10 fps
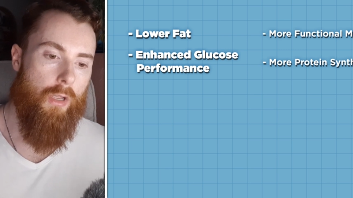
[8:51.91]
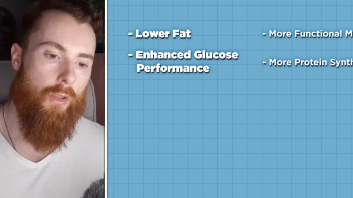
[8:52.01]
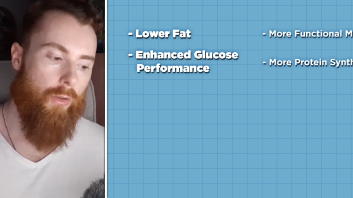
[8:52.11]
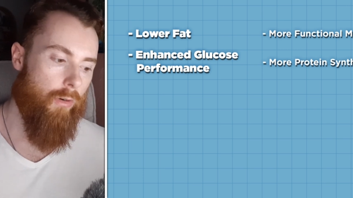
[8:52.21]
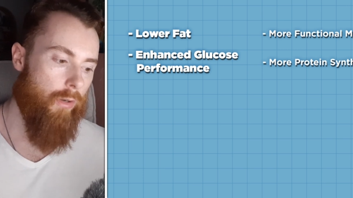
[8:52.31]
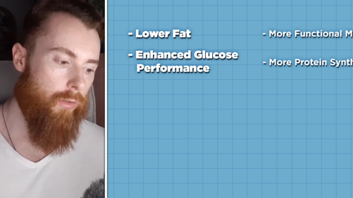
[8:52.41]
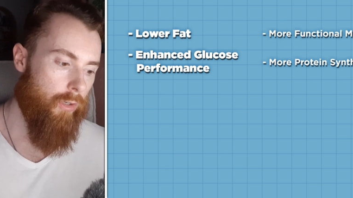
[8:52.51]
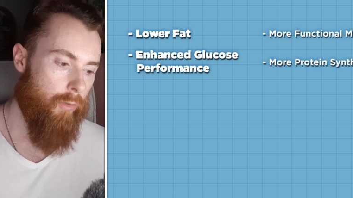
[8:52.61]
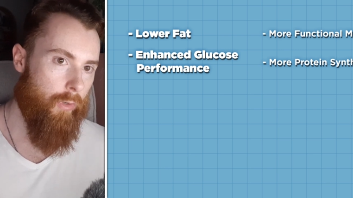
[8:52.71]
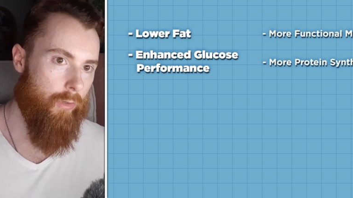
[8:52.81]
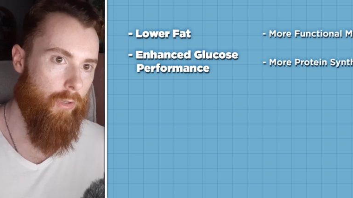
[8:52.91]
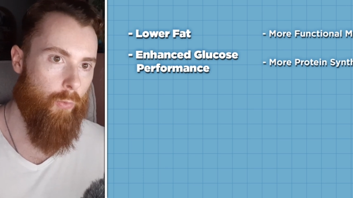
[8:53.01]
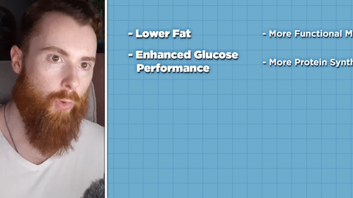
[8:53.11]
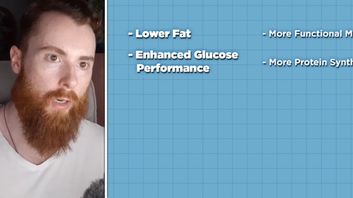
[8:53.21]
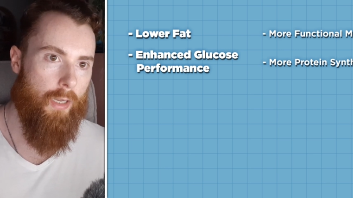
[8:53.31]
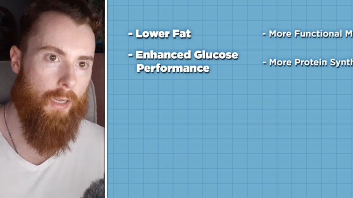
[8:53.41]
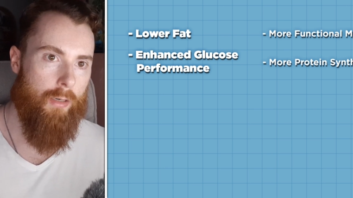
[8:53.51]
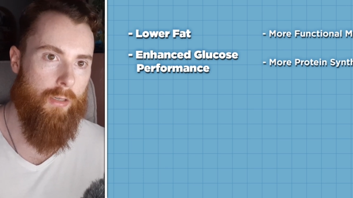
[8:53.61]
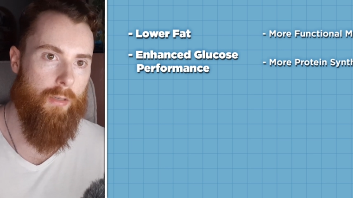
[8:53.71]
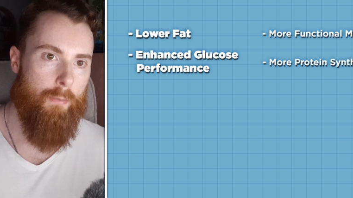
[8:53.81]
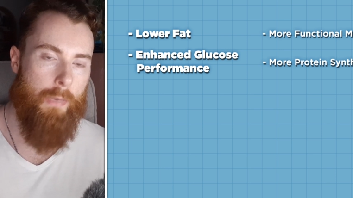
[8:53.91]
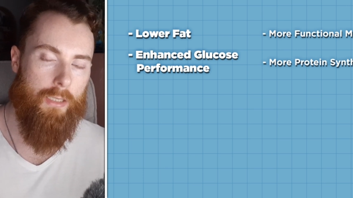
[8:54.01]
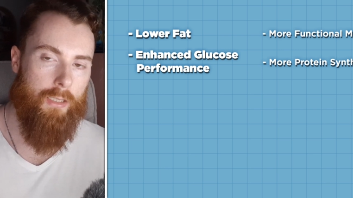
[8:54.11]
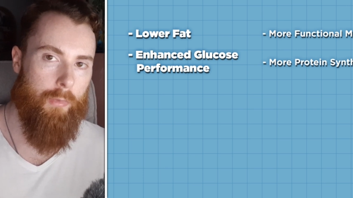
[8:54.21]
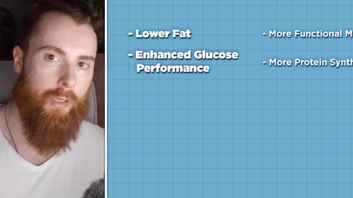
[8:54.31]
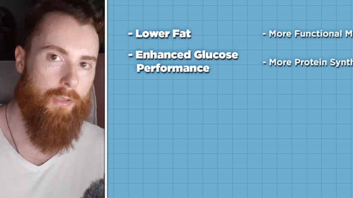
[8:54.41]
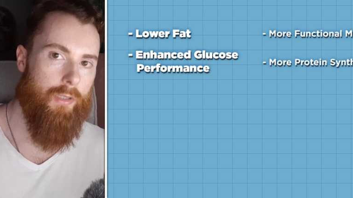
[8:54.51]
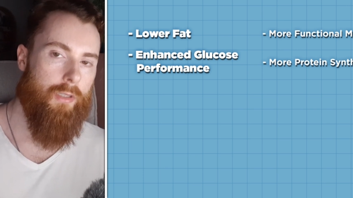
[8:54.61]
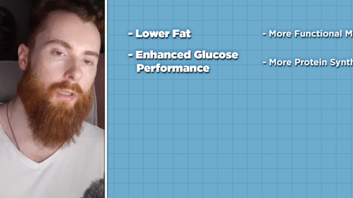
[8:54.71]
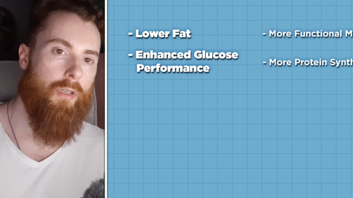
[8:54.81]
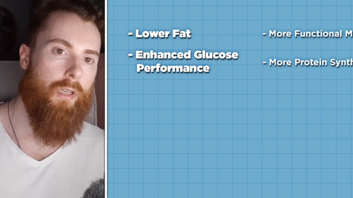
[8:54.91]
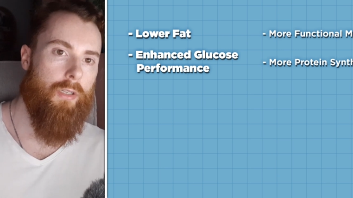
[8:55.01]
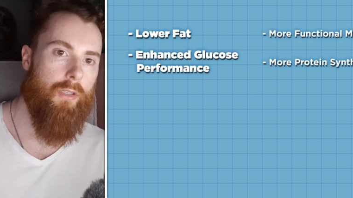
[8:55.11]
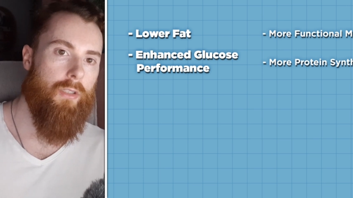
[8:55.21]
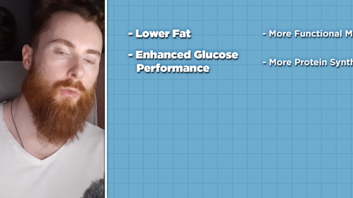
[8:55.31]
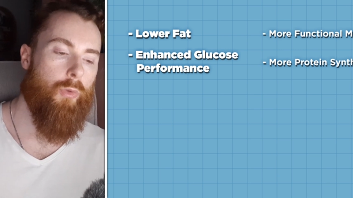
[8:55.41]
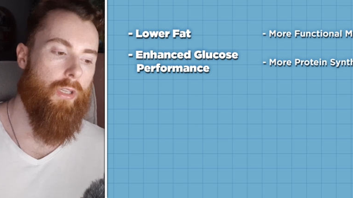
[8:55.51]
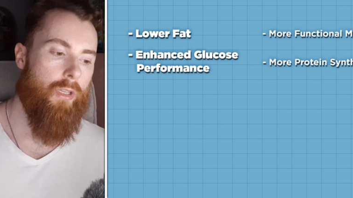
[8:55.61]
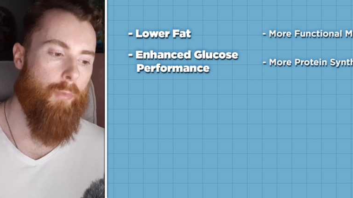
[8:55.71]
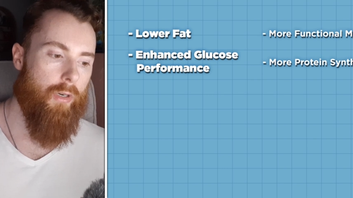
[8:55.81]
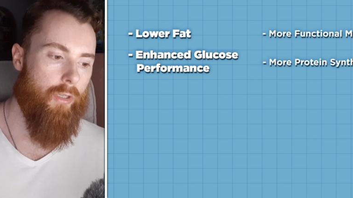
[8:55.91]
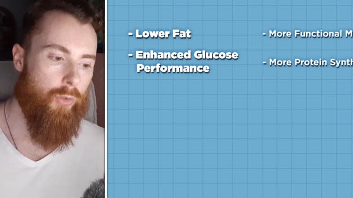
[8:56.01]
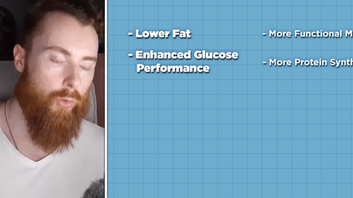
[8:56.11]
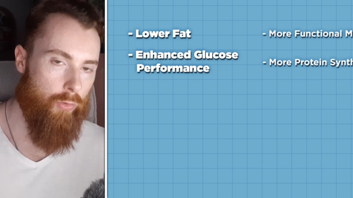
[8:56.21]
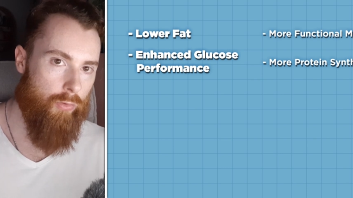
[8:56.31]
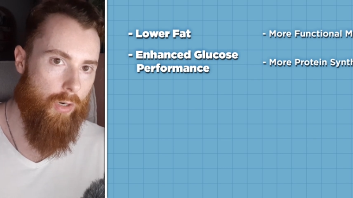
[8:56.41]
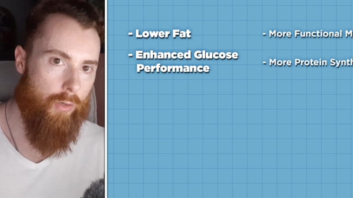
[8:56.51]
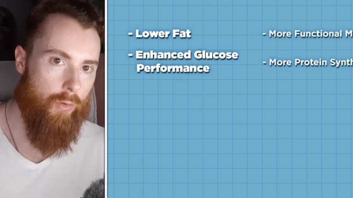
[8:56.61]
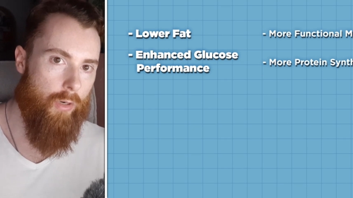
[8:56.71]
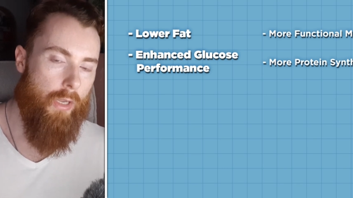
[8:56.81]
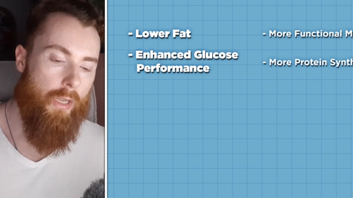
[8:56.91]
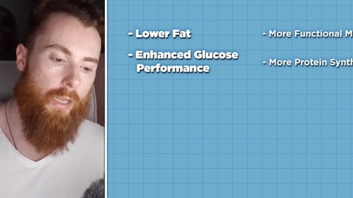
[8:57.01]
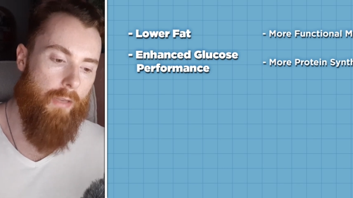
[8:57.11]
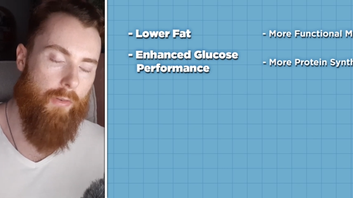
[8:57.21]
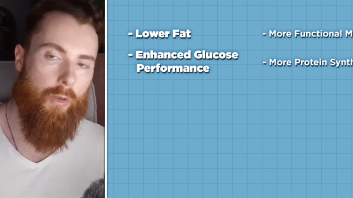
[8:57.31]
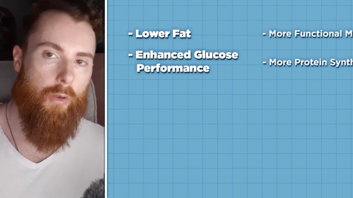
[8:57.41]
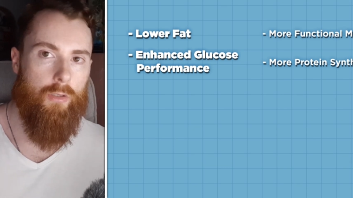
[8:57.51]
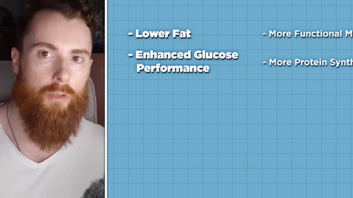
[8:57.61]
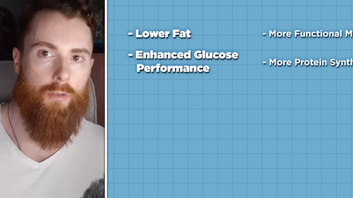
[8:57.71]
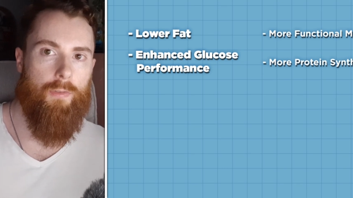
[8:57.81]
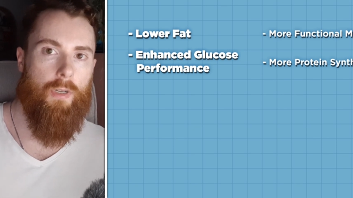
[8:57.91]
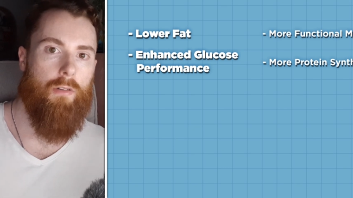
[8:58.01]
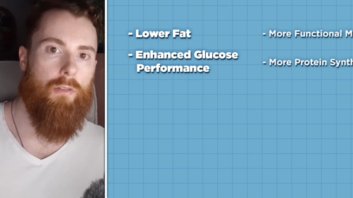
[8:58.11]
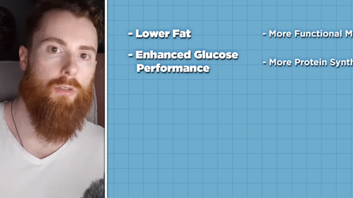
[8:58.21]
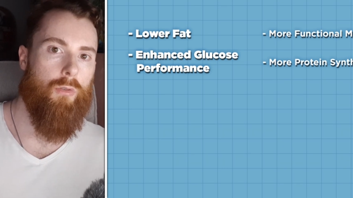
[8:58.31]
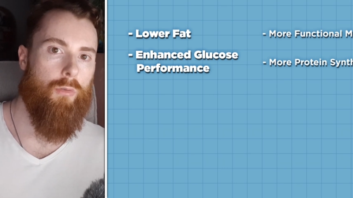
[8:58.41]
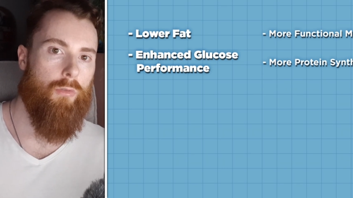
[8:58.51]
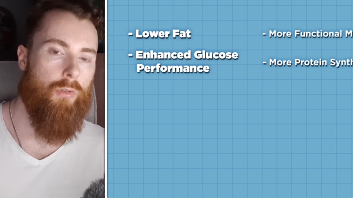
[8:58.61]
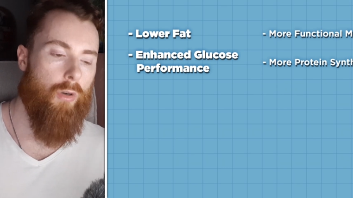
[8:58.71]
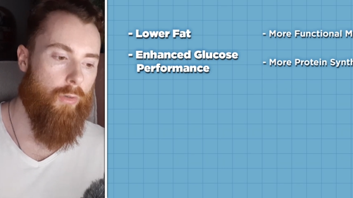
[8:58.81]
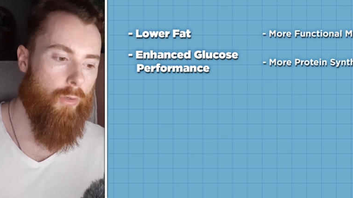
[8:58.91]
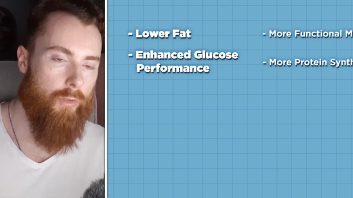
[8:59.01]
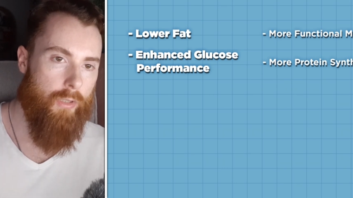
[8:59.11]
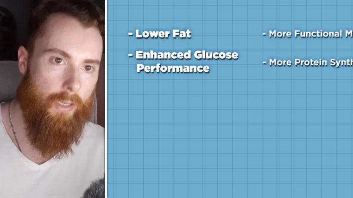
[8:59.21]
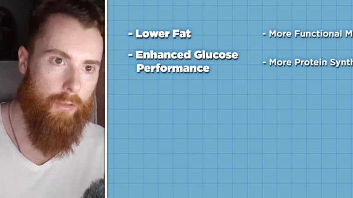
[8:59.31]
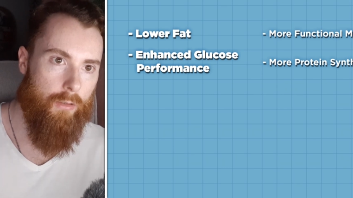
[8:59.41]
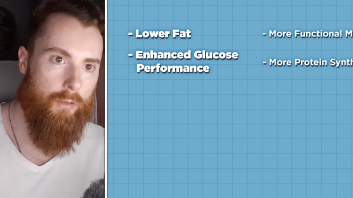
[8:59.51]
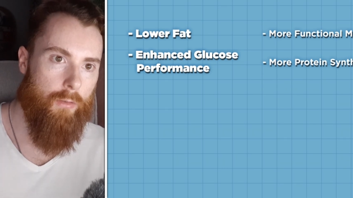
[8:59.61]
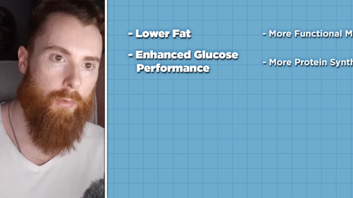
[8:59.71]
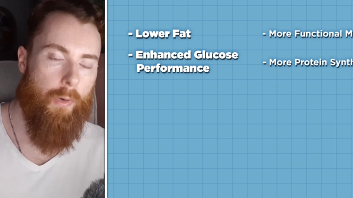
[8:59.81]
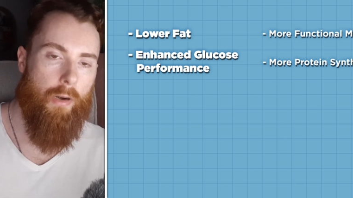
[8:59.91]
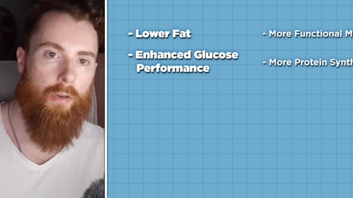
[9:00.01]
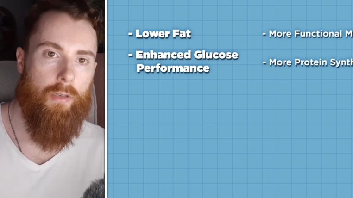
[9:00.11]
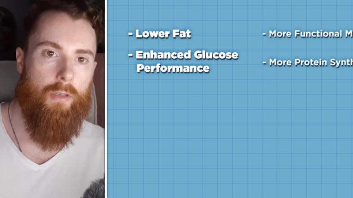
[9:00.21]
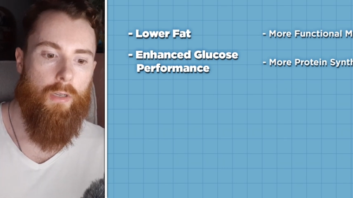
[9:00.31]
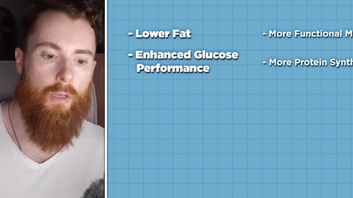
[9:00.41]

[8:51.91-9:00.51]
The growth hormone on the one hand maximizes the conditions within the body to grow, even going so far as to grow new cells, preparing